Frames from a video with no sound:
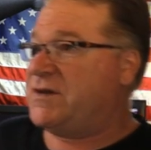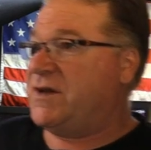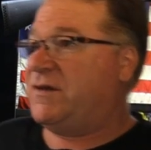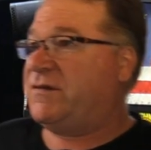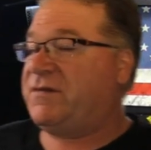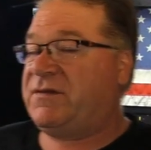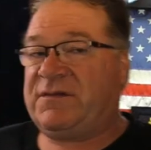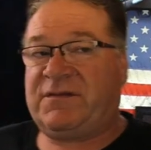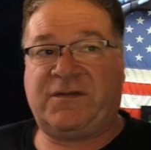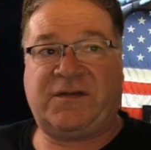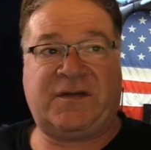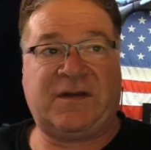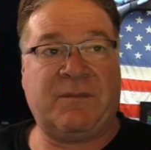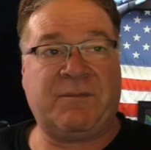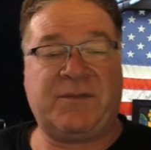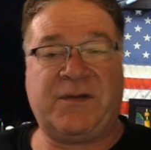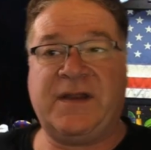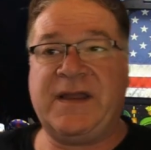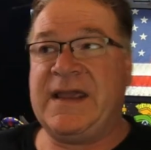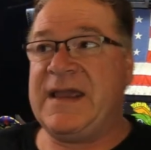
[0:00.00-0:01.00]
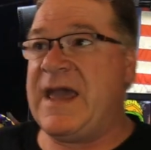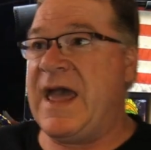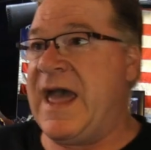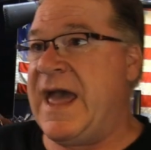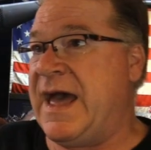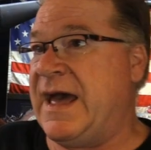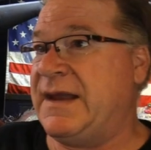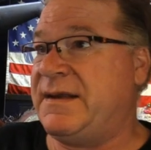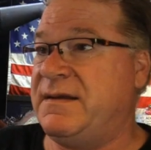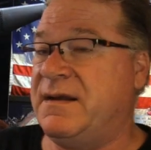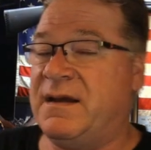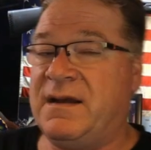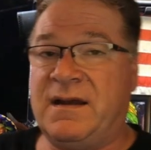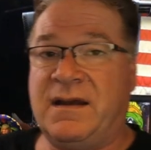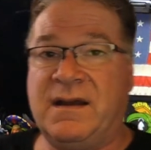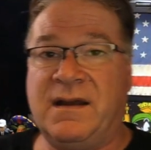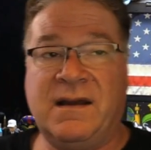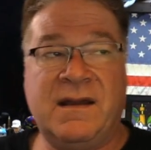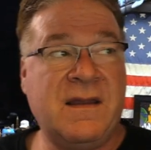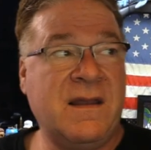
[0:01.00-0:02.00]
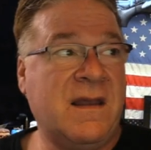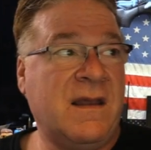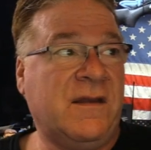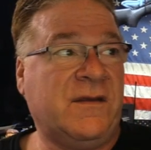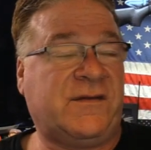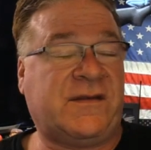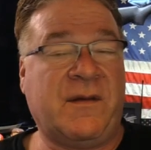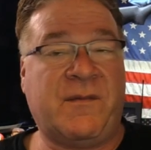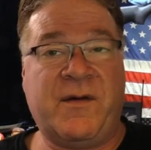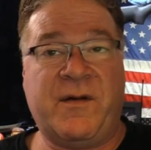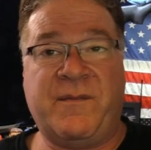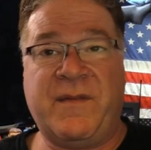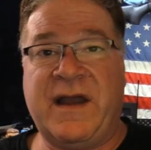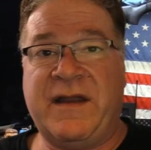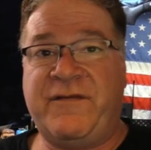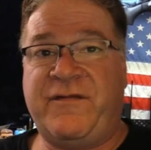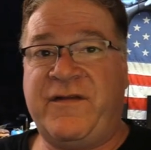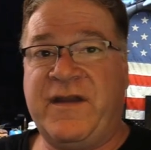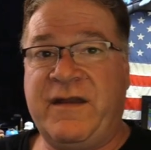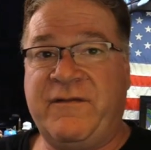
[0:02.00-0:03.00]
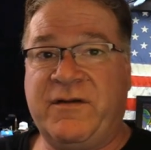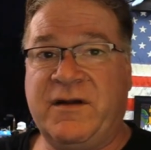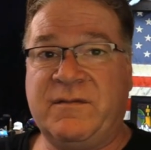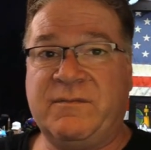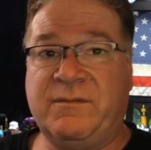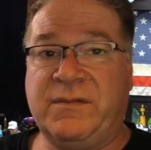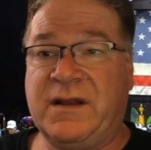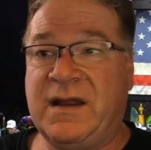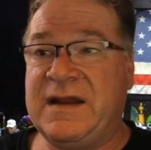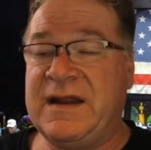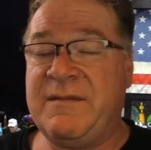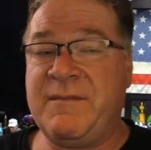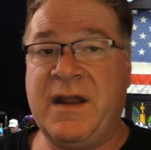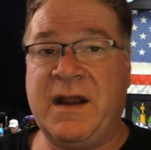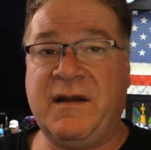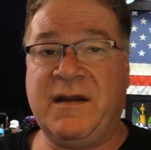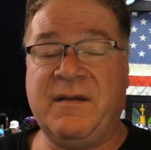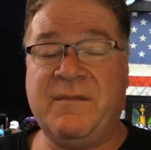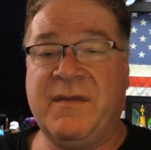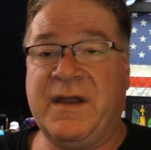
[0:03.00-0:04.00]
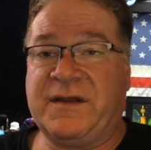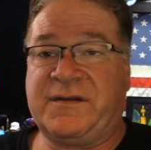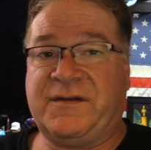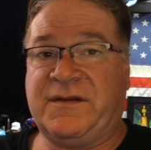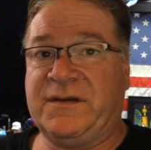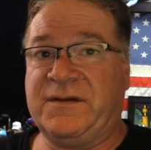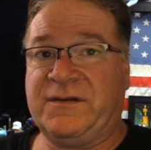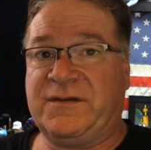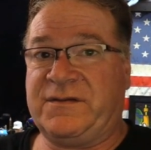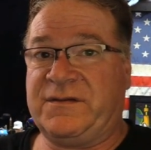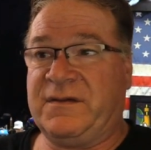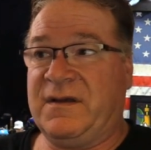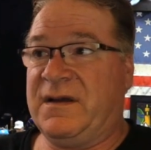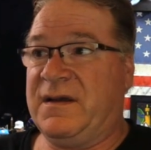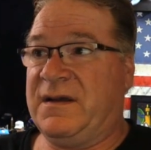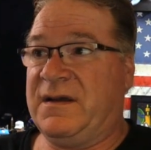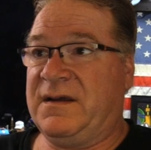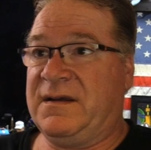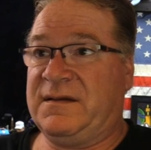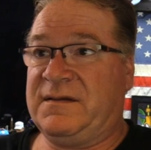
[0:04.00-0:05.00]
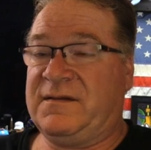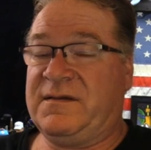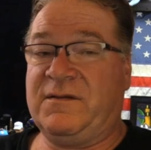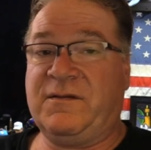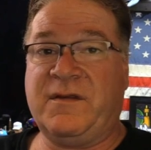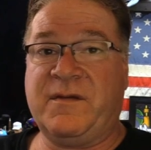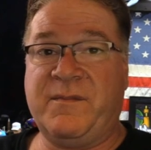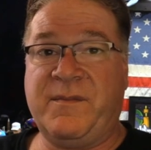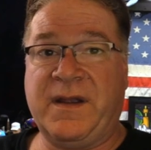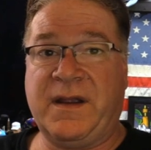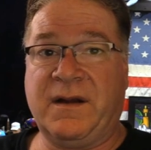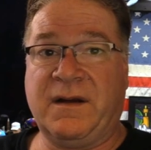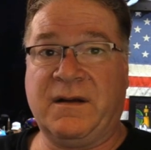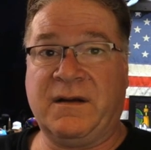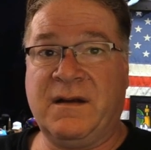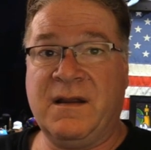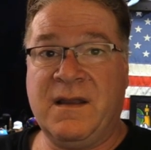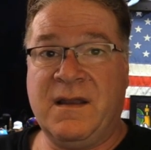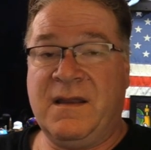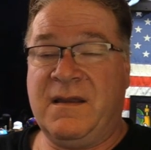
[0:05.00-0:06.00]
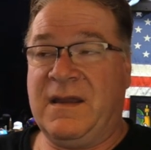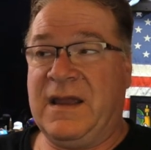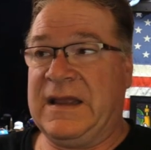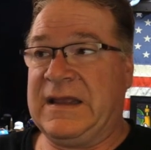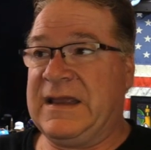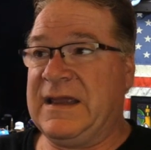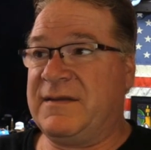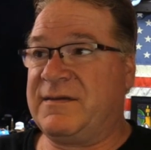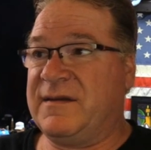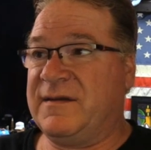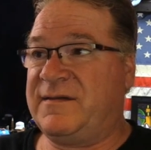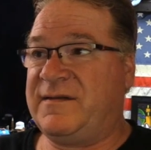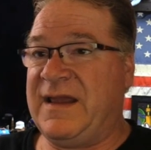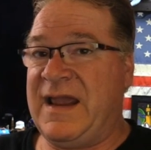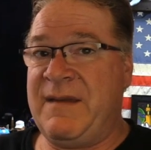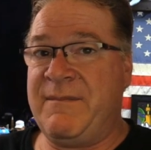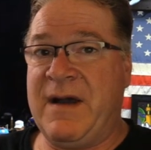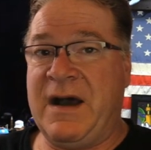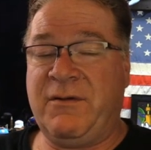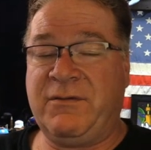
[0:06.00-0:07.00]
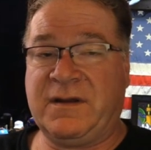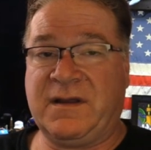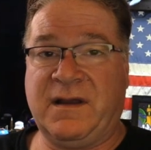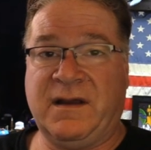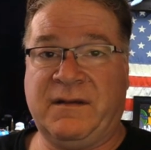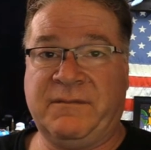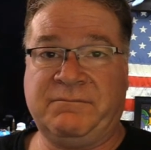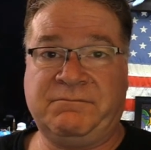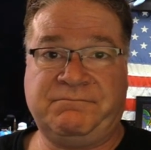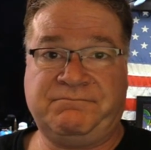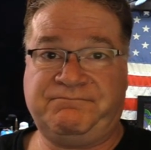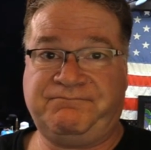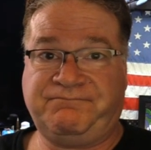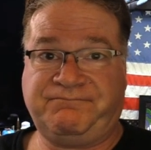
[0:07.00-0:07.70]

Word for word: just simply add uh, some of my favorite Bloody Mary mixes uh, to the beer and get the same outcome.